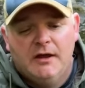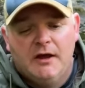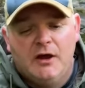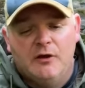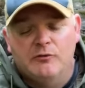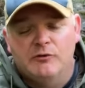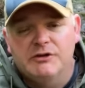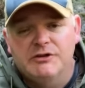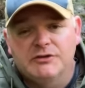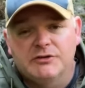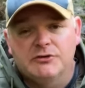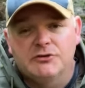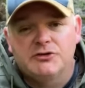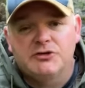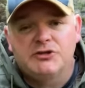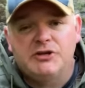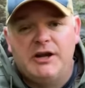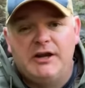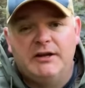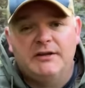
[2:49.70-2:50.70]
research
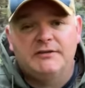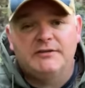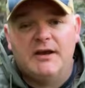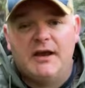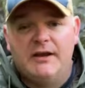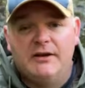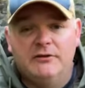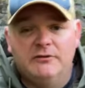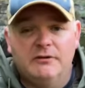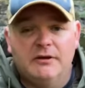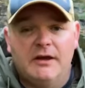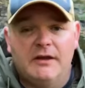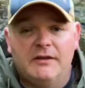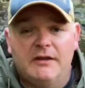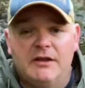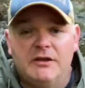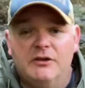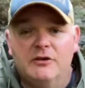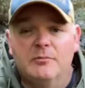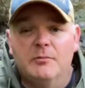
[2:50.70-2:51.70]
chain of title, and
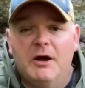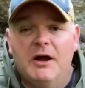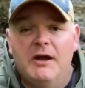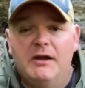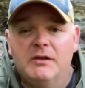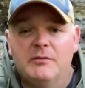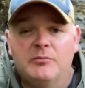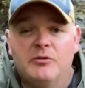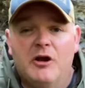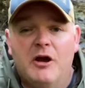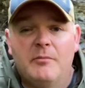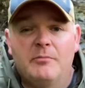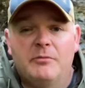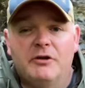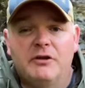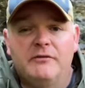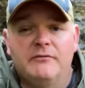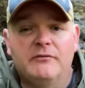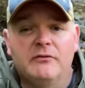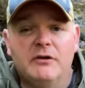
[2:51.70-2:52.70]
that you're buying the
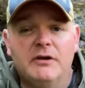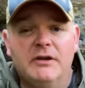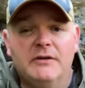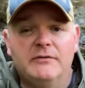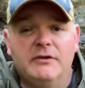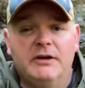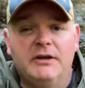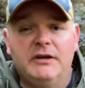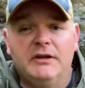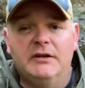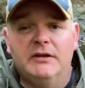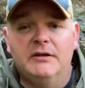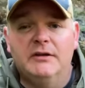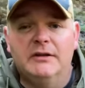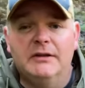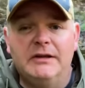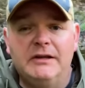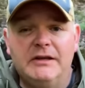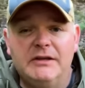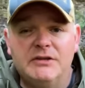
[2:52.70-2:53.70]
property free of any
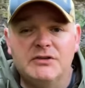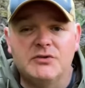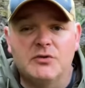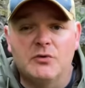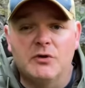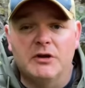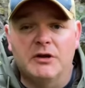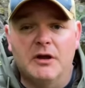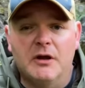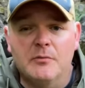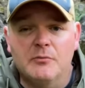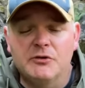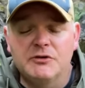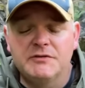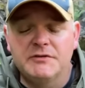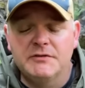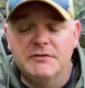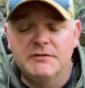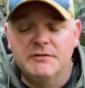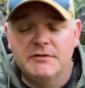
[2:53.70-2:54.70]
liens or
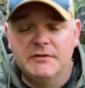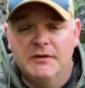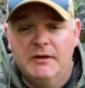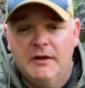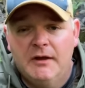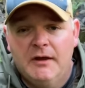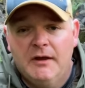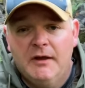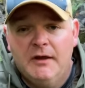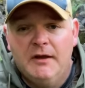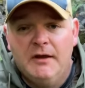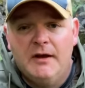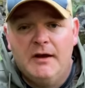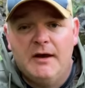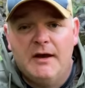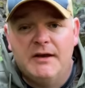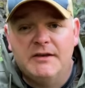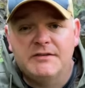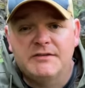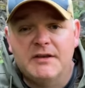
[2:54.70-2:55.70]
encumbrances.
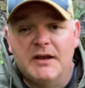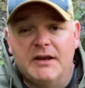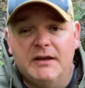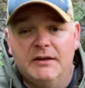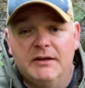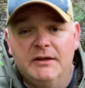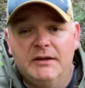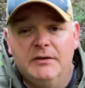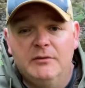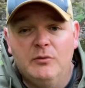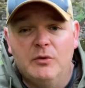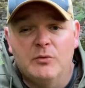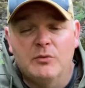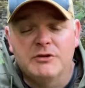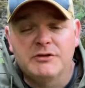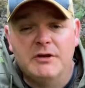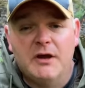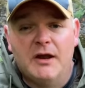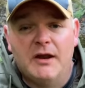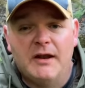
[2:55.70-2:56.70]
Secondly, when we're
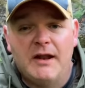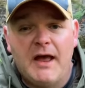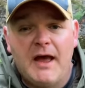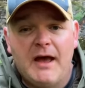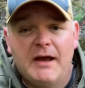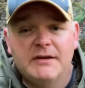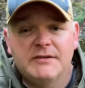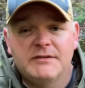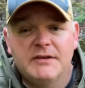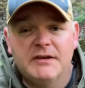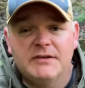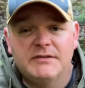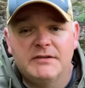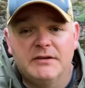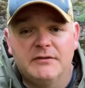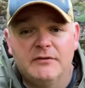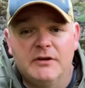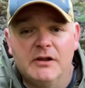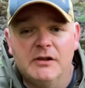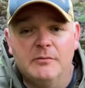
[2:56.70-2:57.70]
talking access and
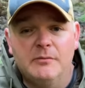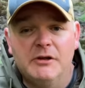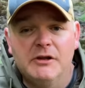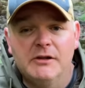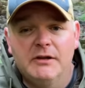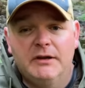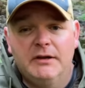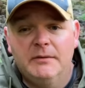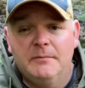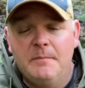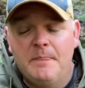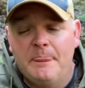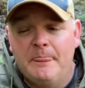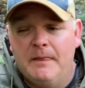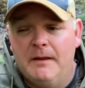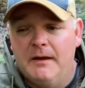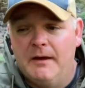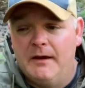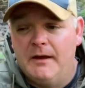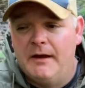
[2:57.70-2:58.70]
availability,
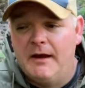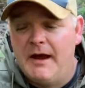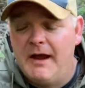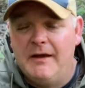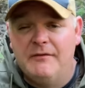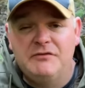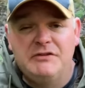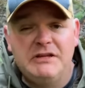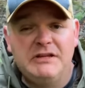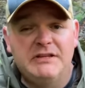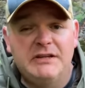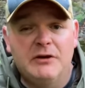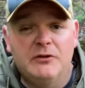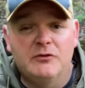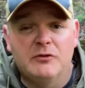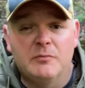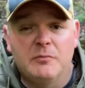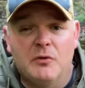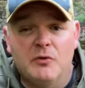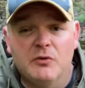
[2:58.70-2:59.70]
I have detailed
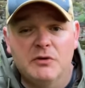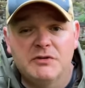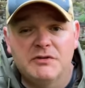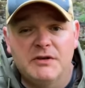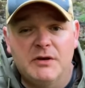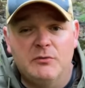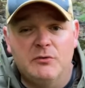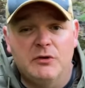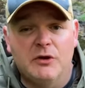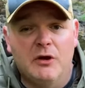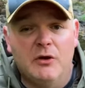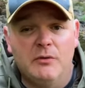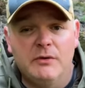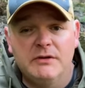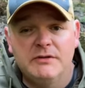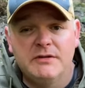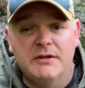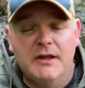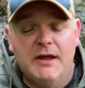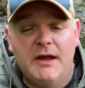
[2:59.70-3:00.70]
reports that will go
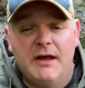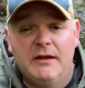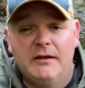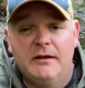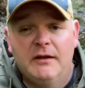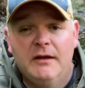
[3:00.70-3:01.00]
into that